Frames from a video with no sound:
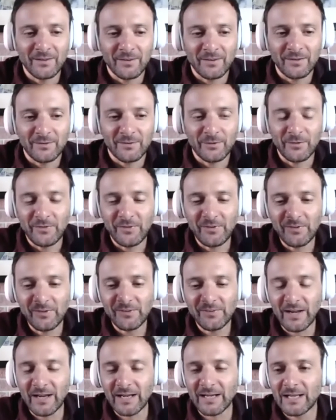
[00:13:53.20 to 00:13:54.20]
So this is
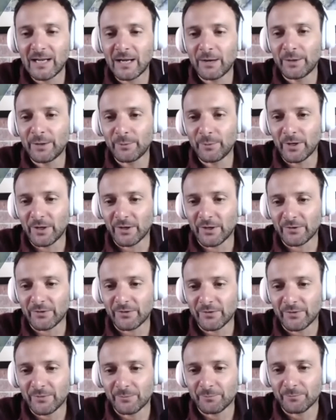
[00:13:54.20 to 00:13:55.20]
exactly how it
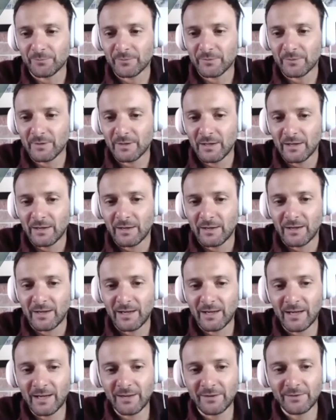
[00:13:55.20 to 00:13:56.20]
works.
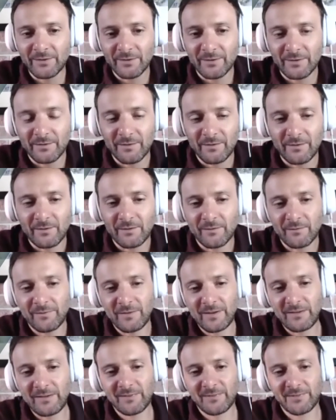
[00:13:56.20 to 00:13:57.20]
And
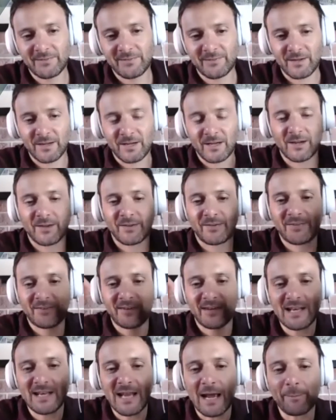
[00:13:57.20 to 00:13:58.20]
this
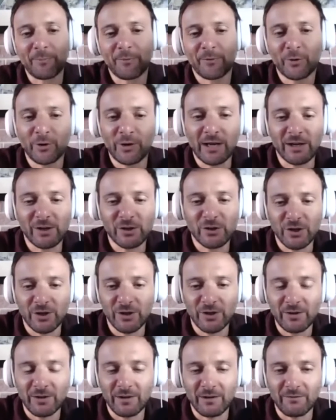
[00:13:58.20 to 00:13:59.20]
synapse
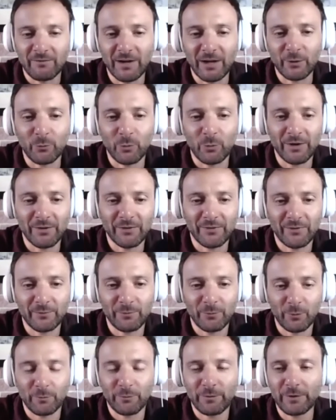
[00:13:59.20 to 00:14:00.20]
connection that was
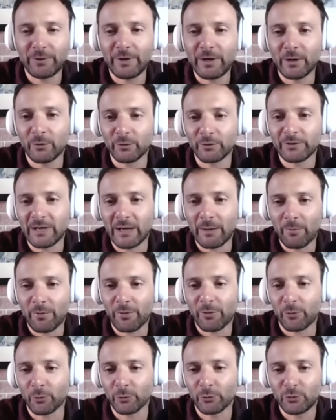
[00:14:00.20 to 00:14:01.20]
for a very long time
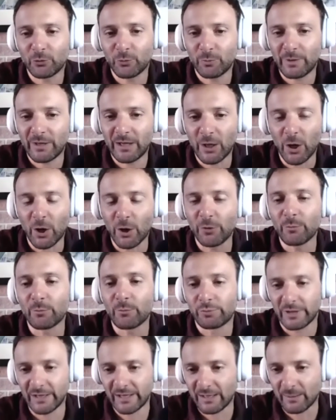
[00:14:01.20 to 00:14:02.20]
thought to be
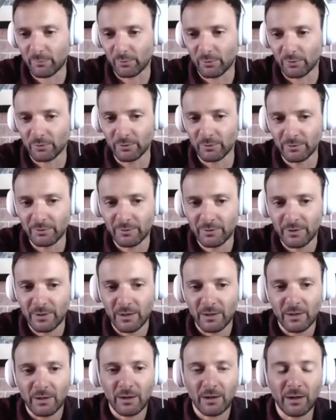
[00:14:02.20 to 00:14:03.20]
unbreakable,
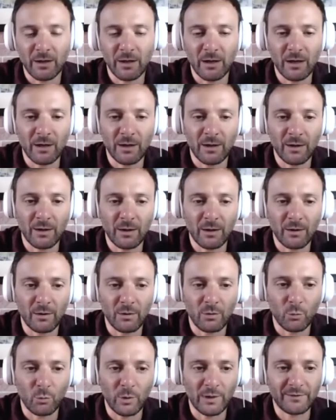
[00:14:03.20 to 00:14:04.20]

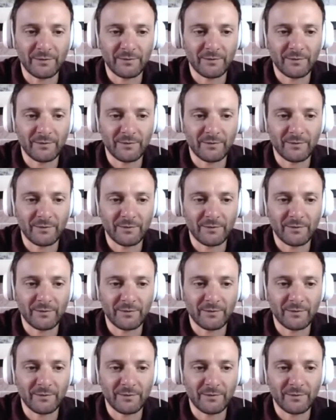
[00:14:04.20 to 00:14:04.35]
what